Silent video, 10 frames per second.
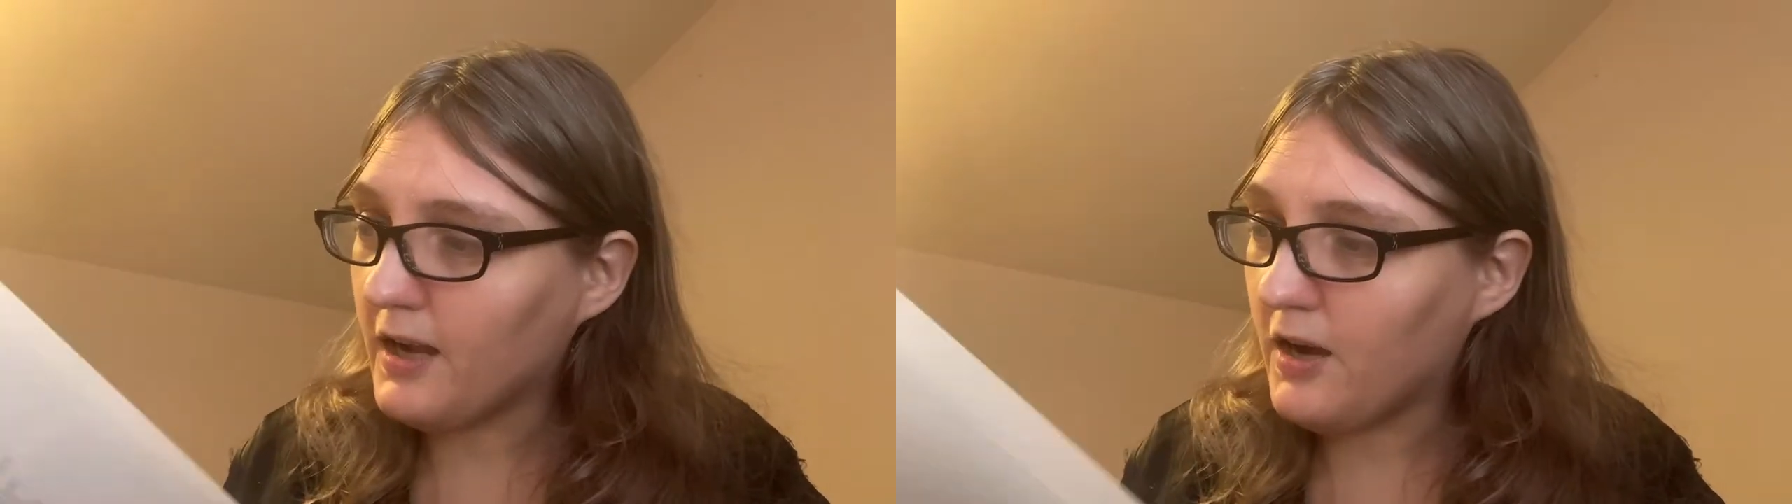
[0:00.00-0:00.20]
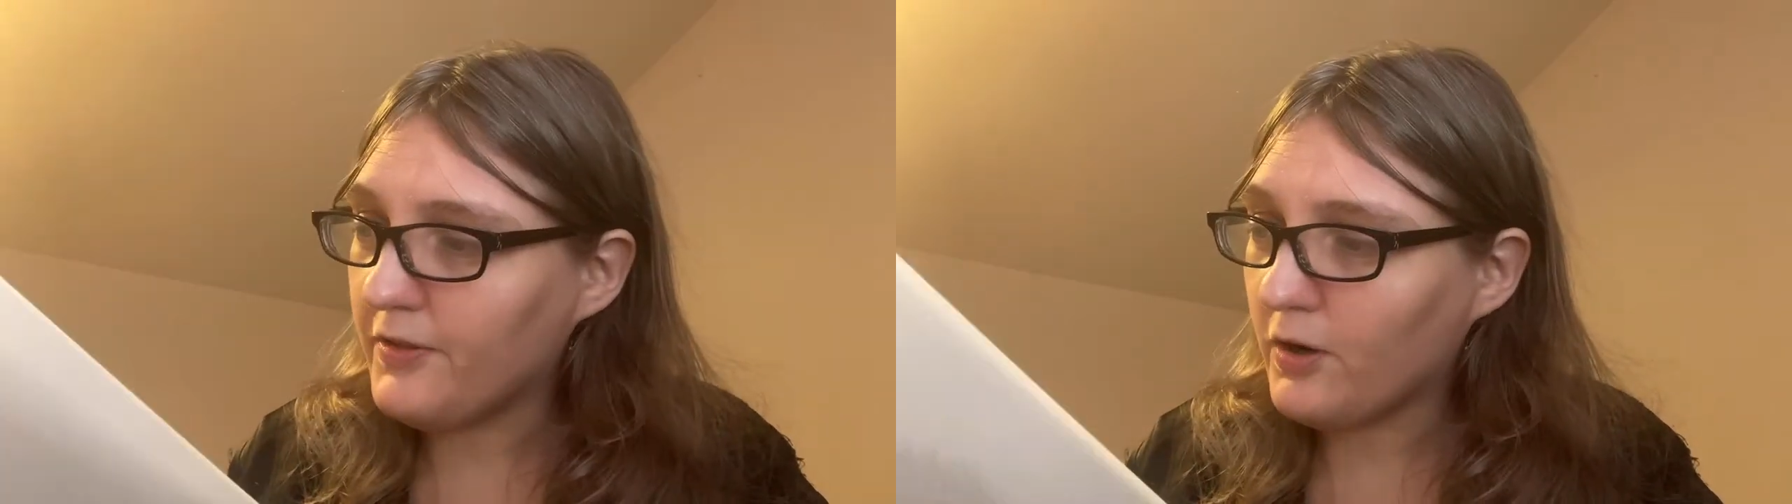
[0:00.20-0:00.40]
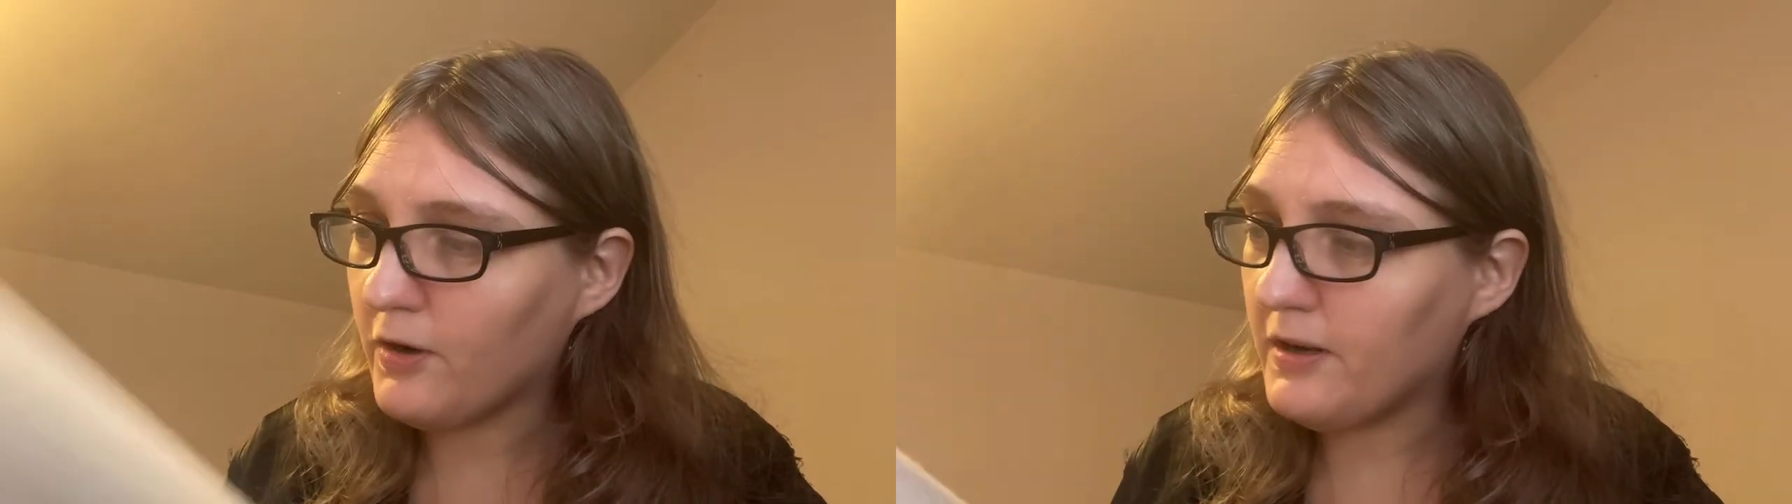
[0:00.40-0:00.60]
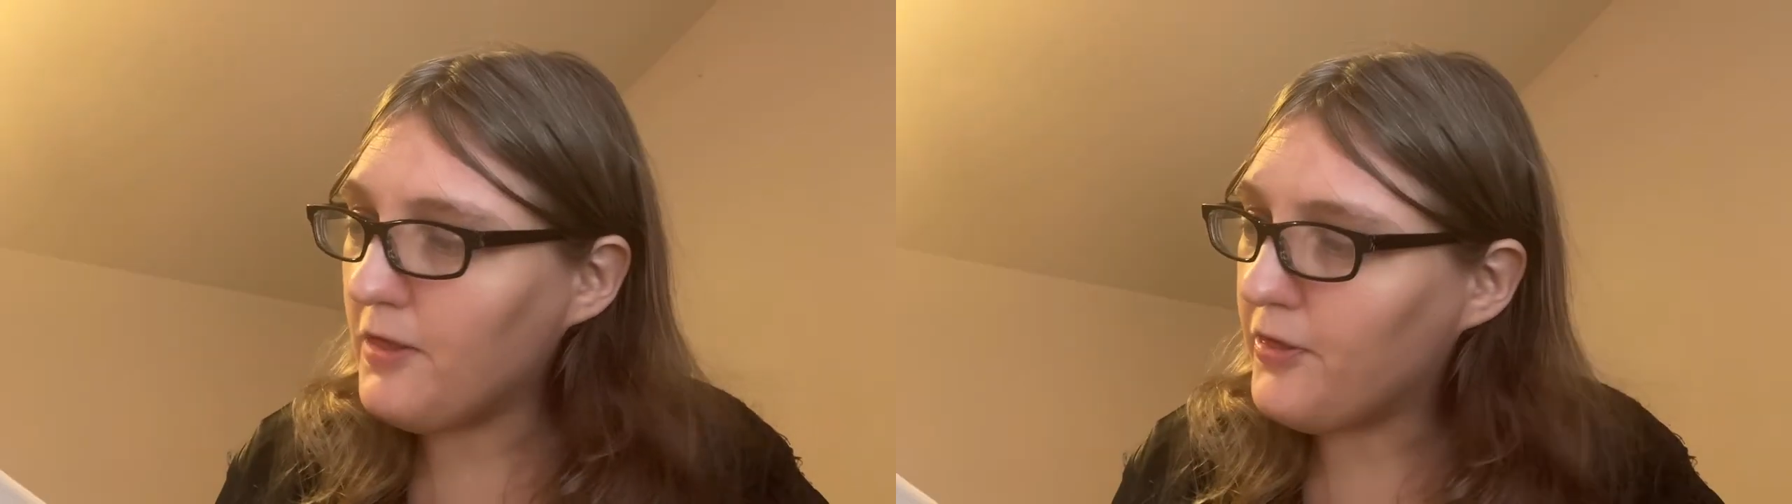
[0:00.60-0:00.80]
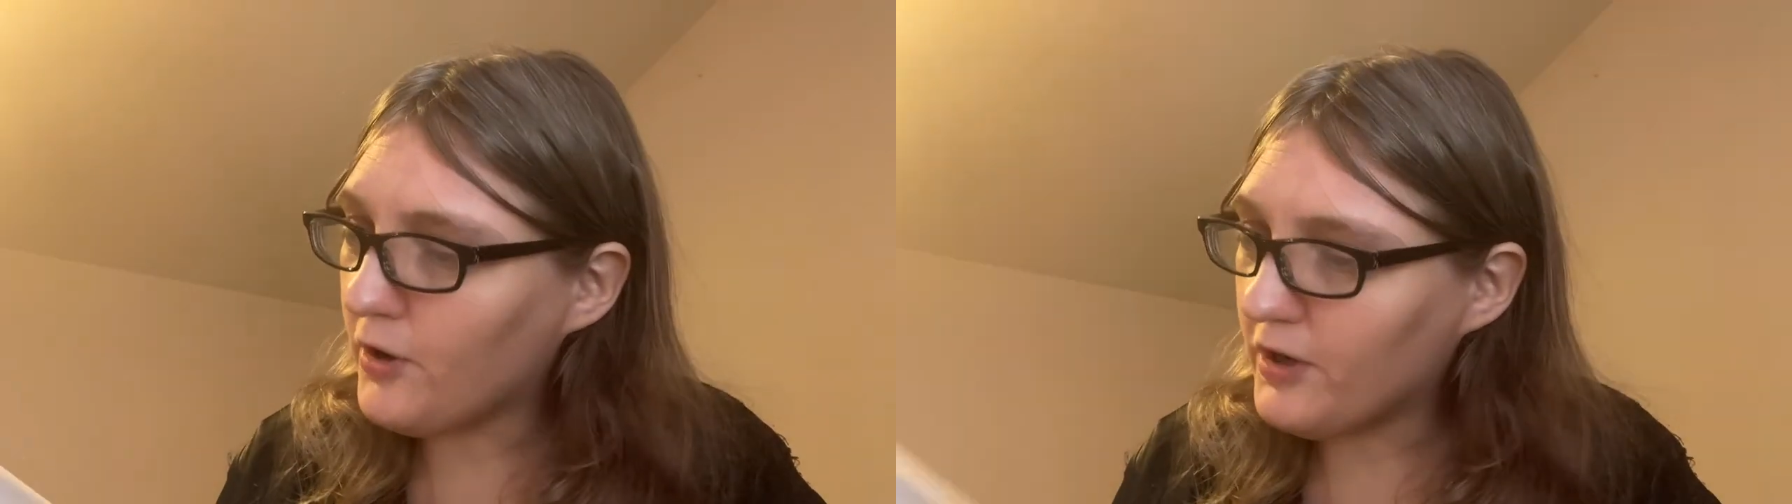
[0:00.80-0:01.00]
uh, there are
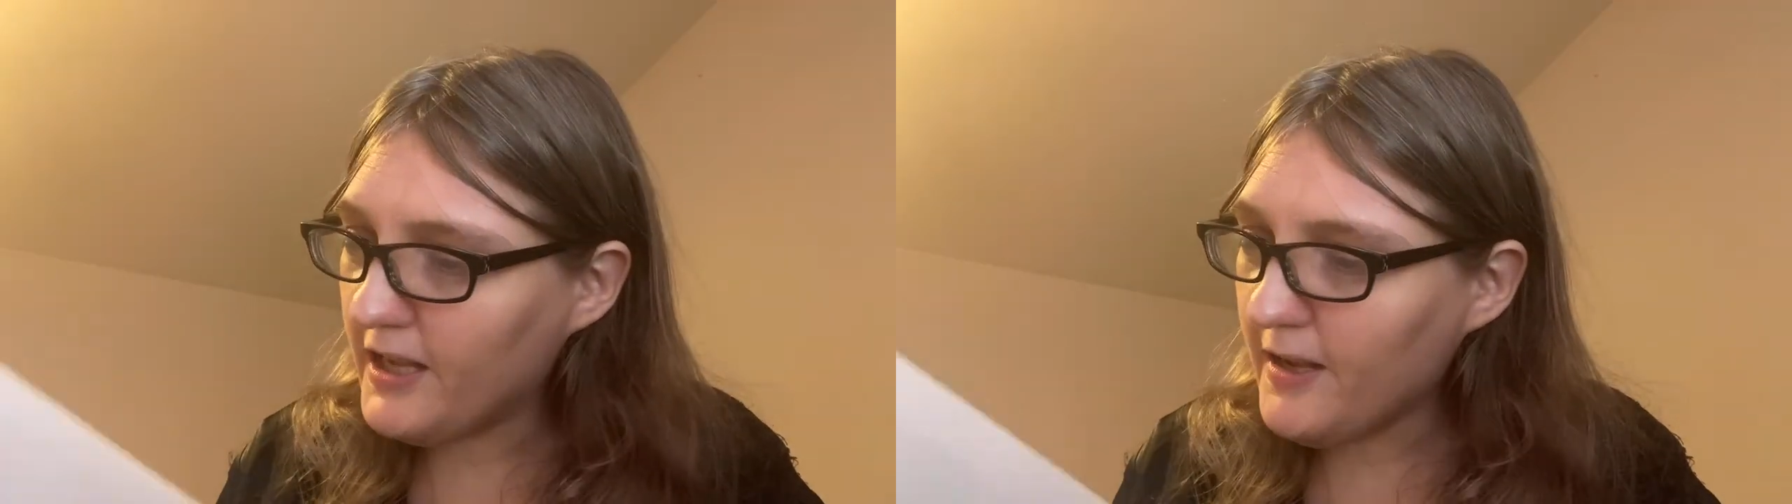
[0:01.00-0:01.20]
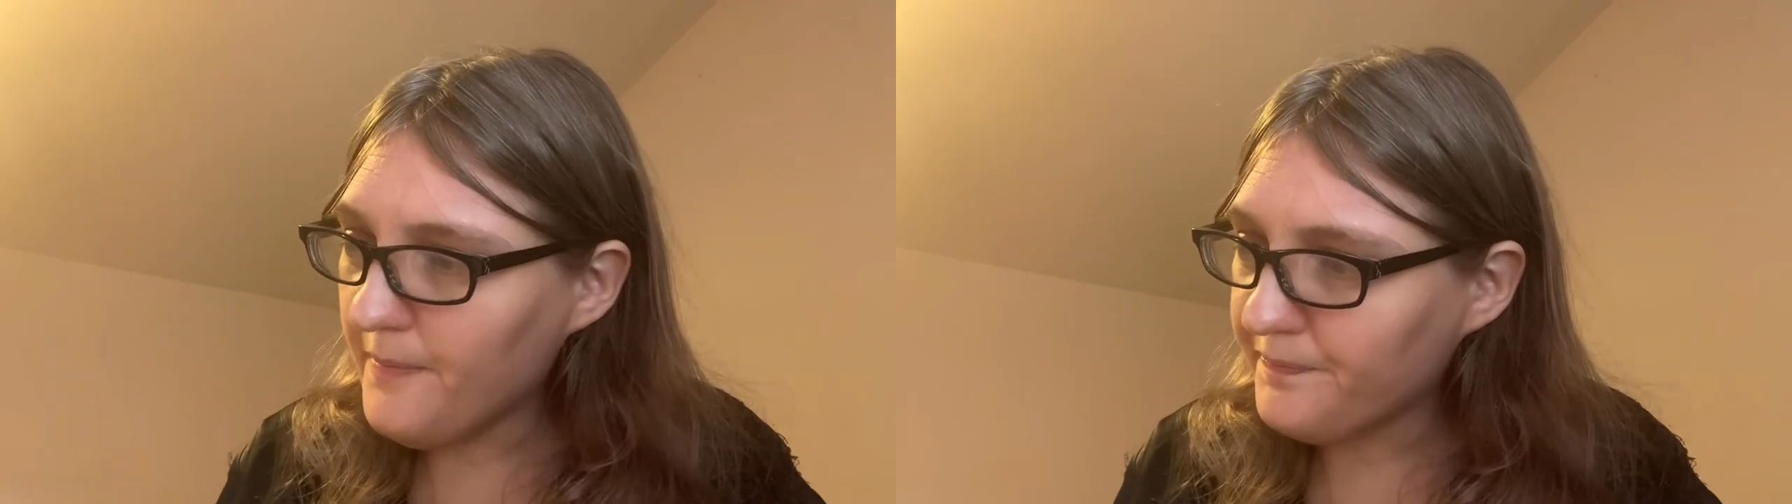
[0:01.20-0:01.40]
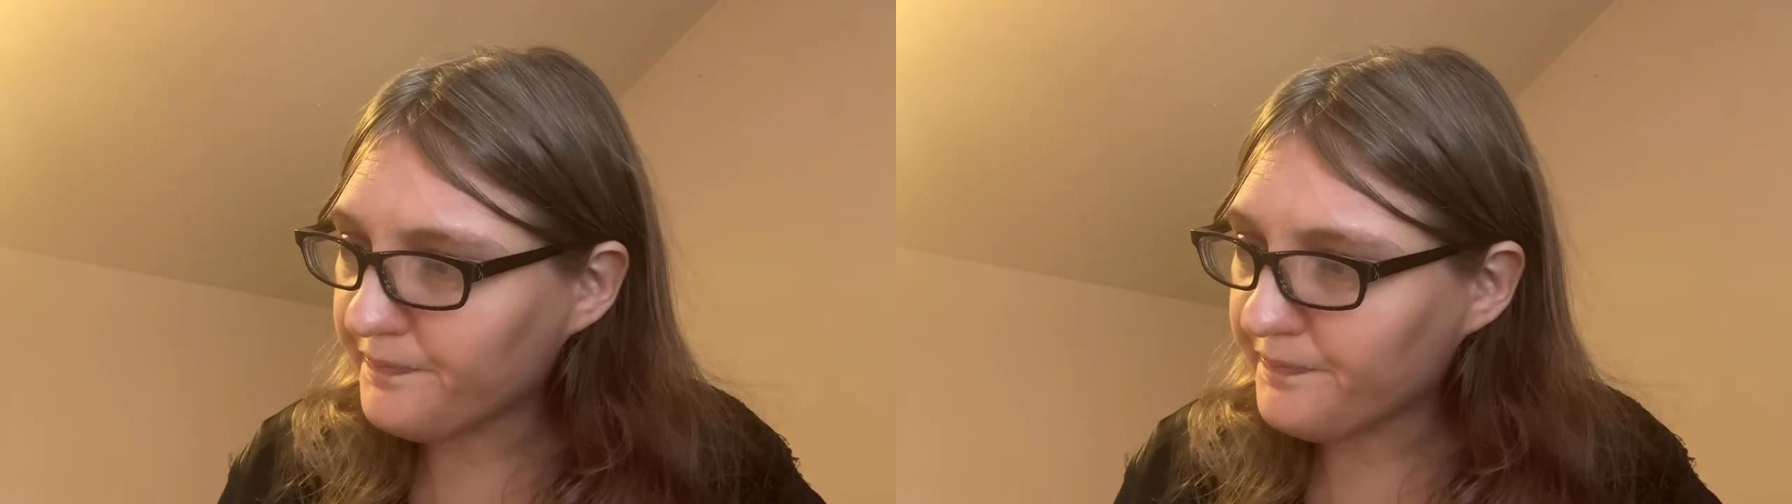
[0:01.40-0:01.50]
30